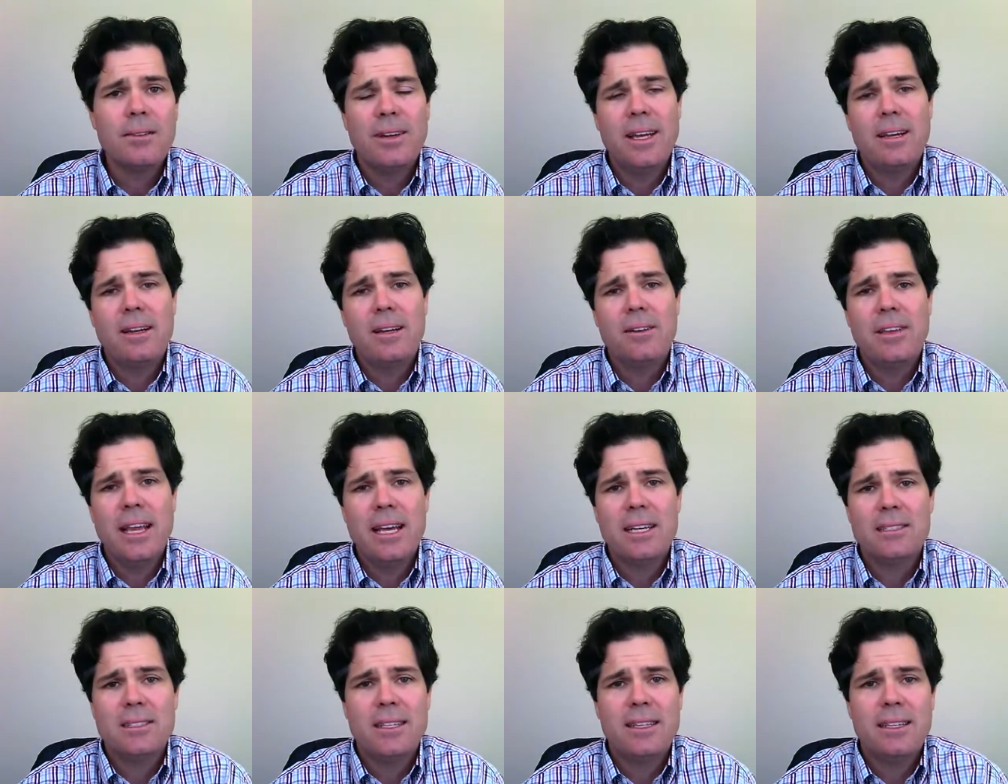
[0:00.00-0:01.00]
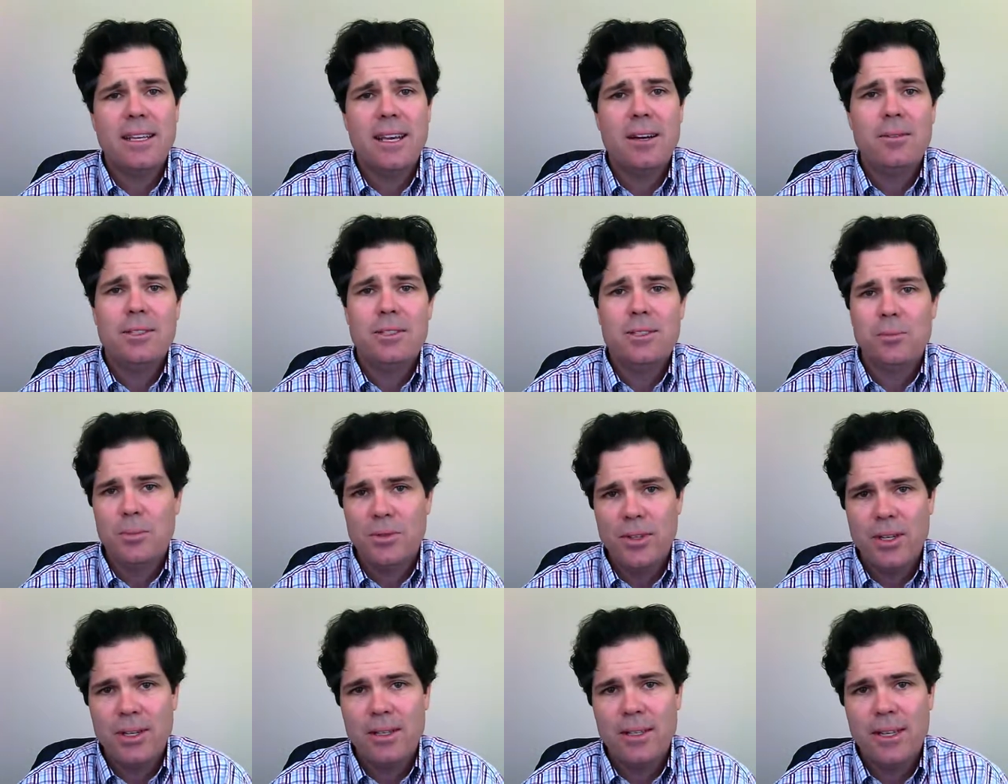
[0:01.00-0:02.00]
We had enough cash in the account, we just
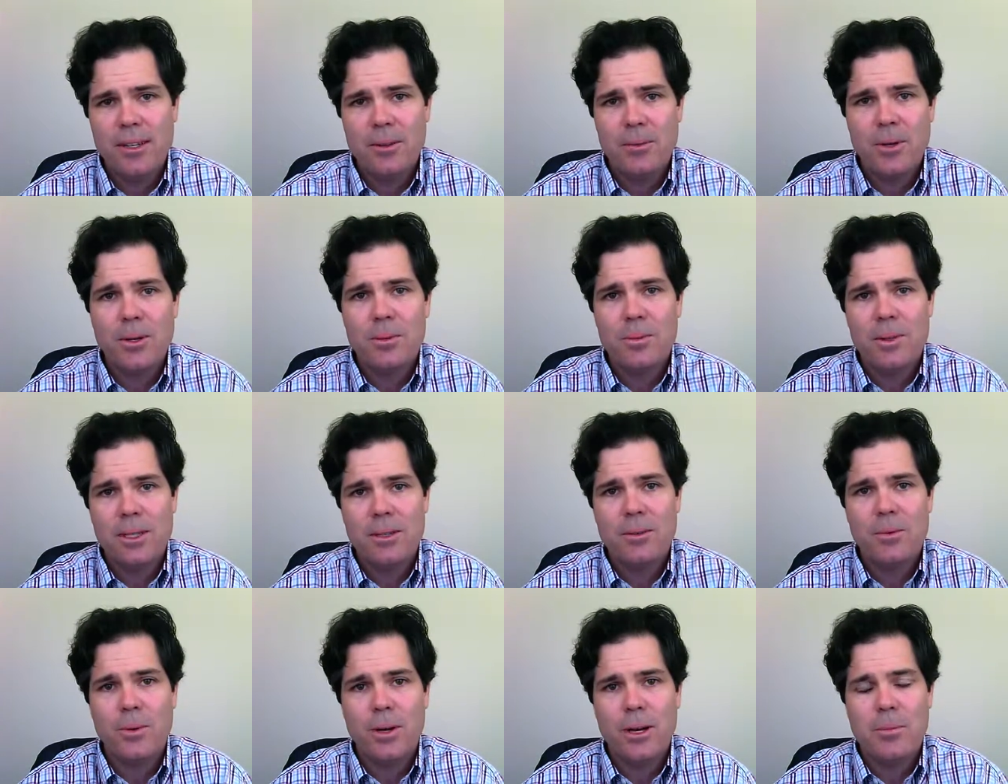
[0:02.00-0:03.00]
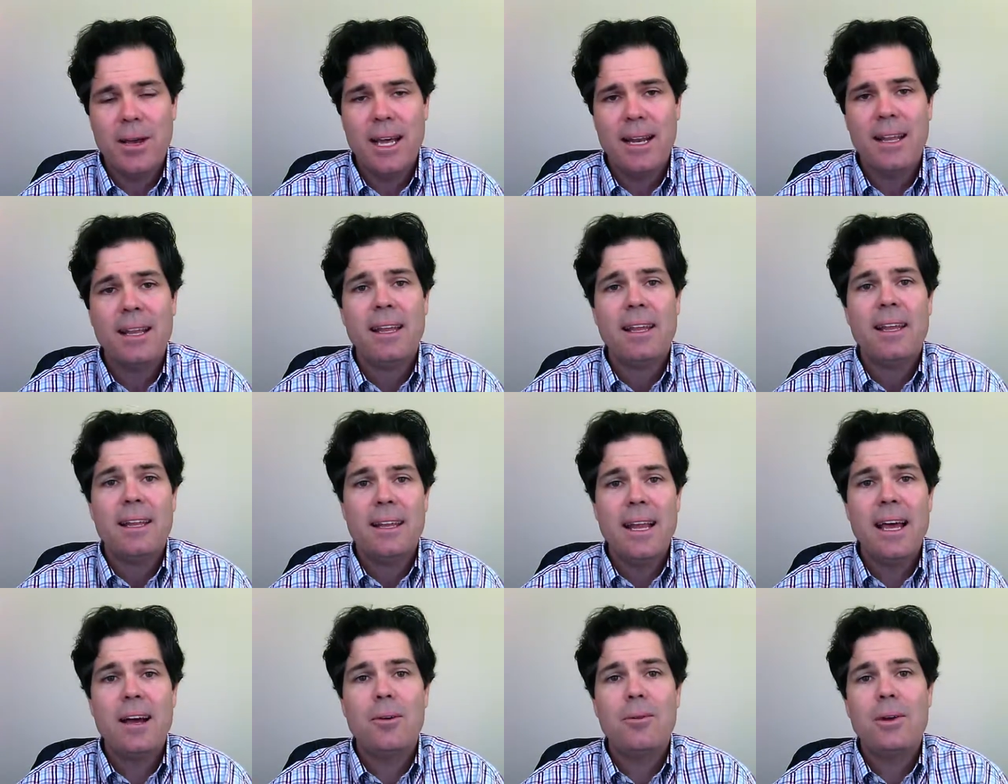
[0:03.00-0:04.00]
moved on down the road and we didn't worry about it.
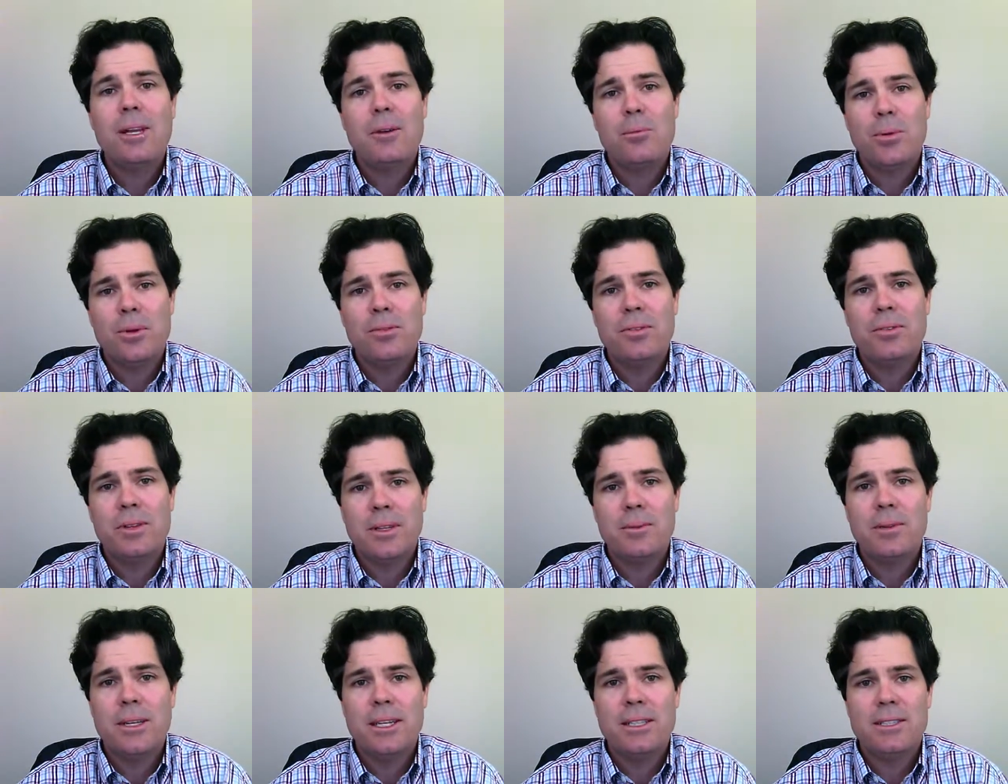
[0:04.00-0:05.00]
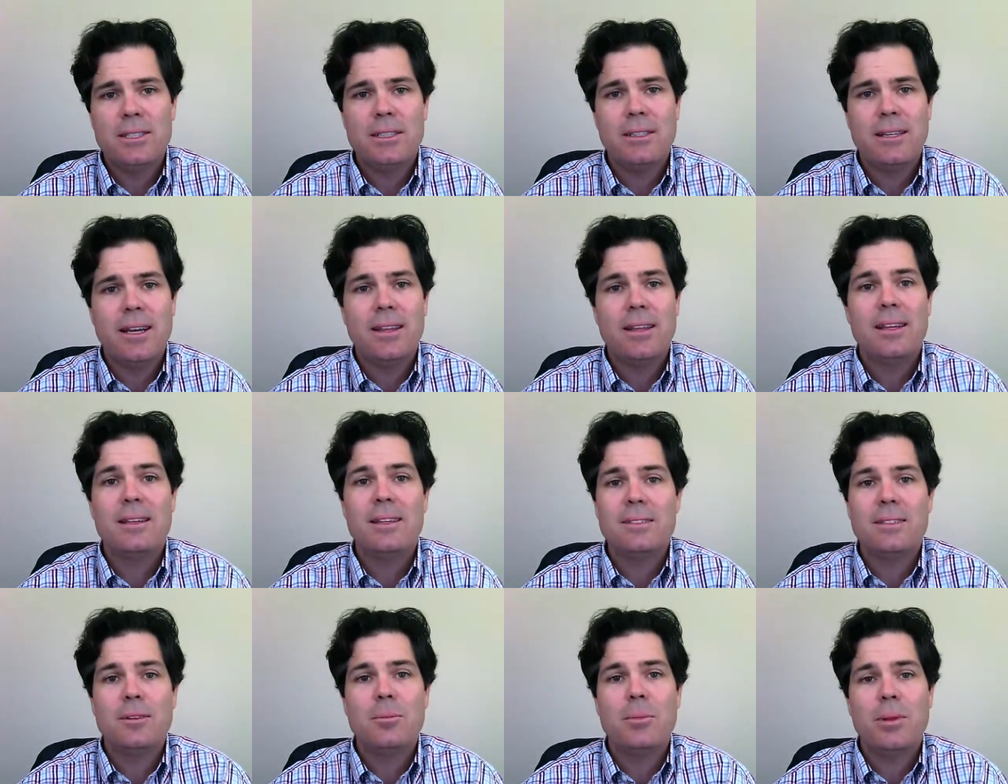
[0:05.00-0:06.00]
Now we need proof of liquidation. Now that
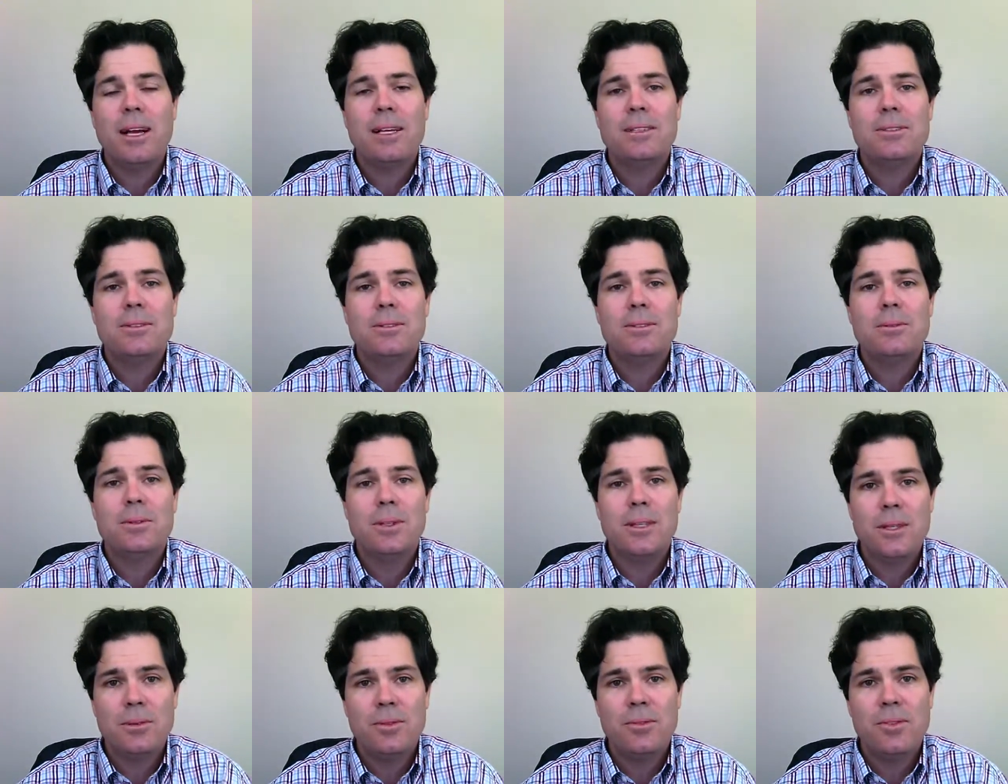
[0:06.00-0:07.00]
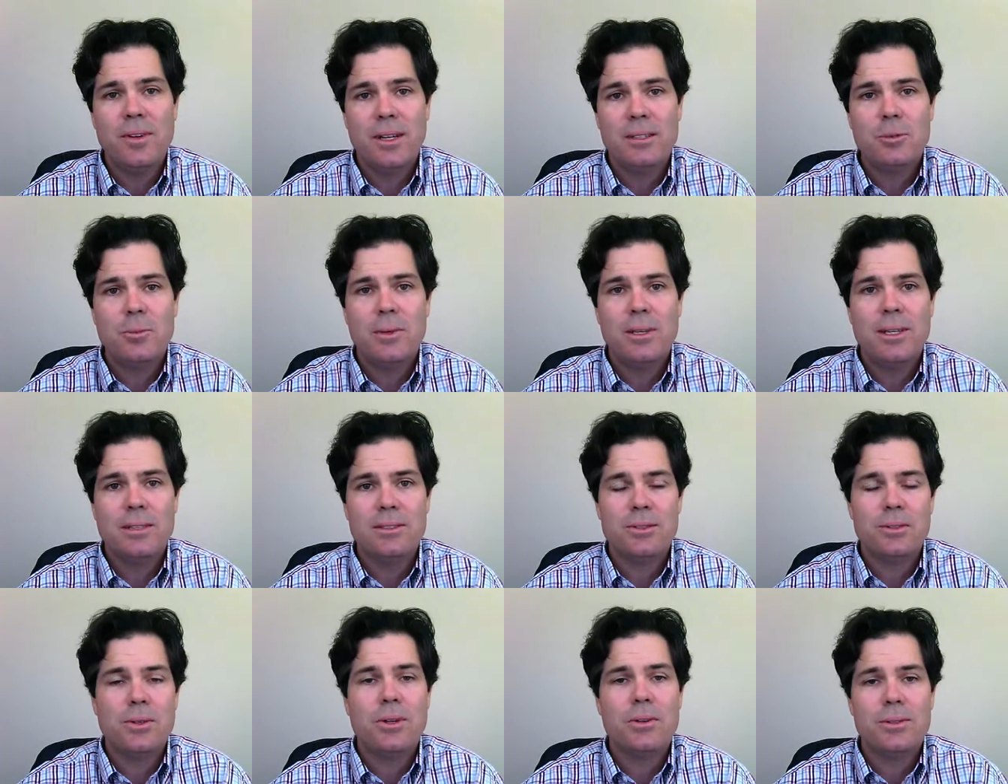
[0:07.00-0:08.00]
doesn't apply to liquid funds because
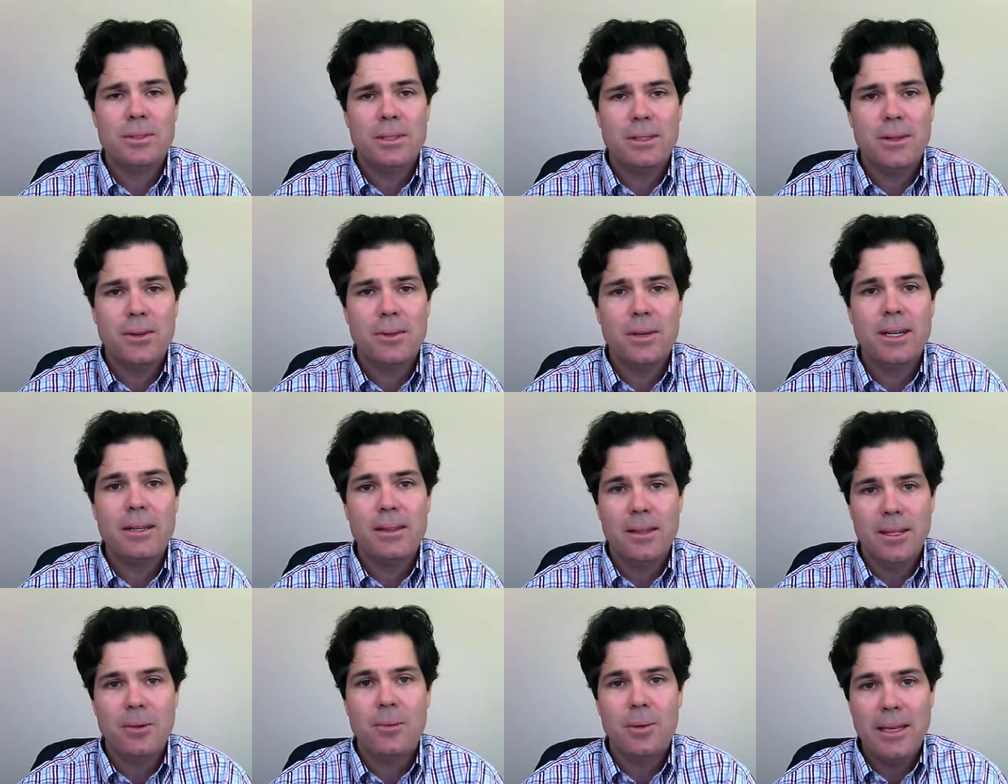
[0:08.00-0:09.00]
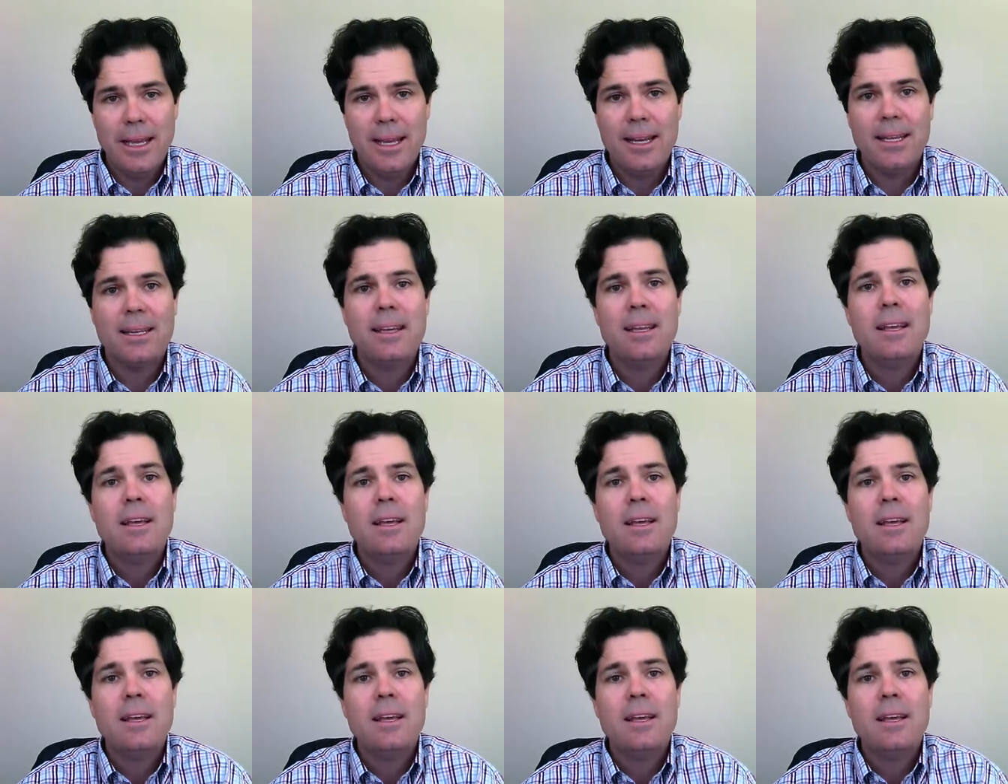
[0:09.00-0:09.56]
those are already liquidated,